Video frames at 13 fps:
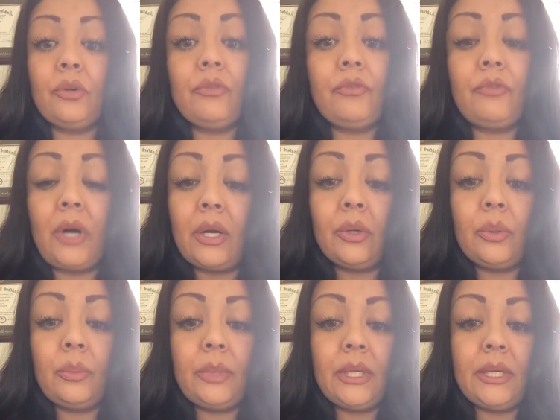And I'm
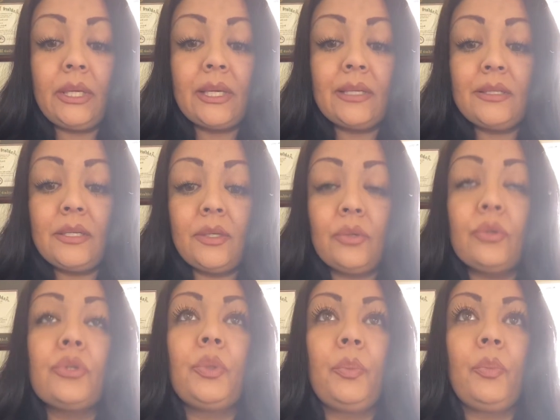trying to hit that goal
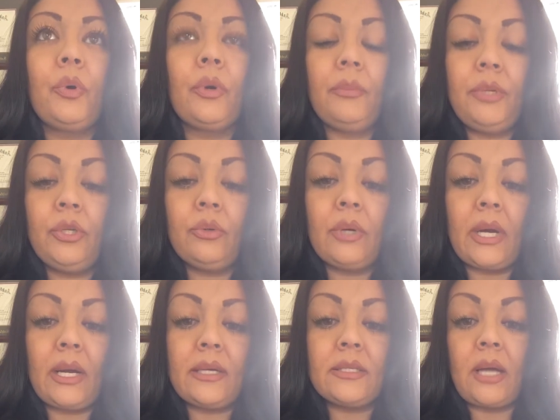so I can open up my
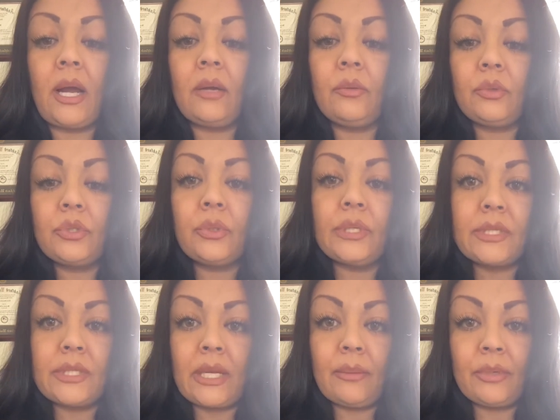TikTok store, you
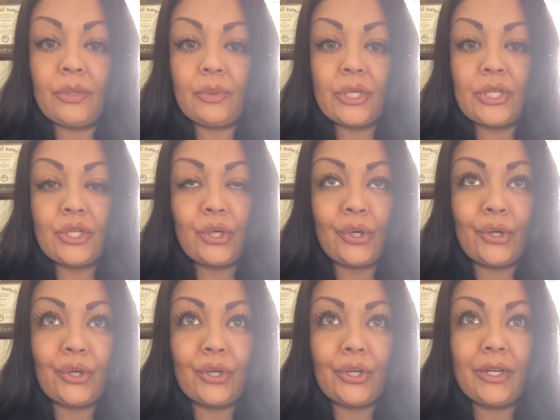guys. So please
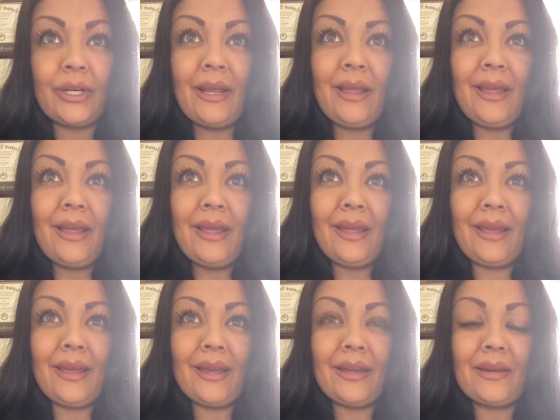support me.
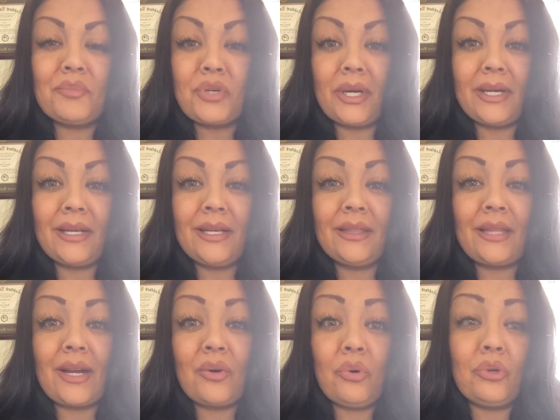And I'm going to
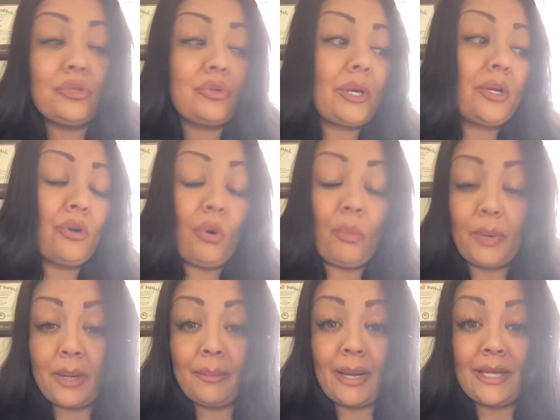let you go now
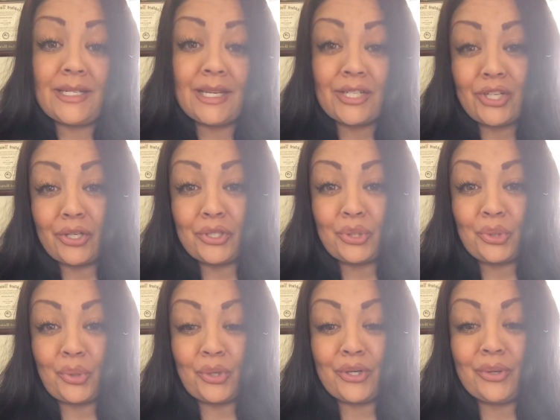because I got to get
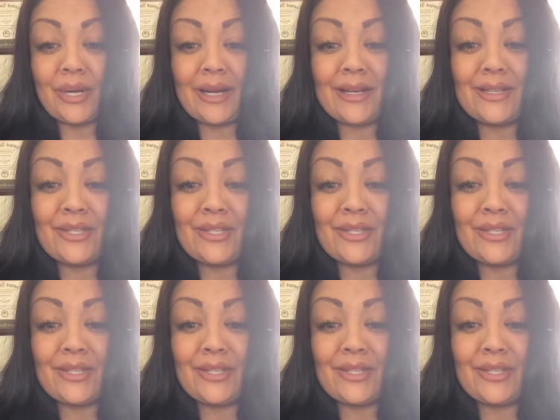to work.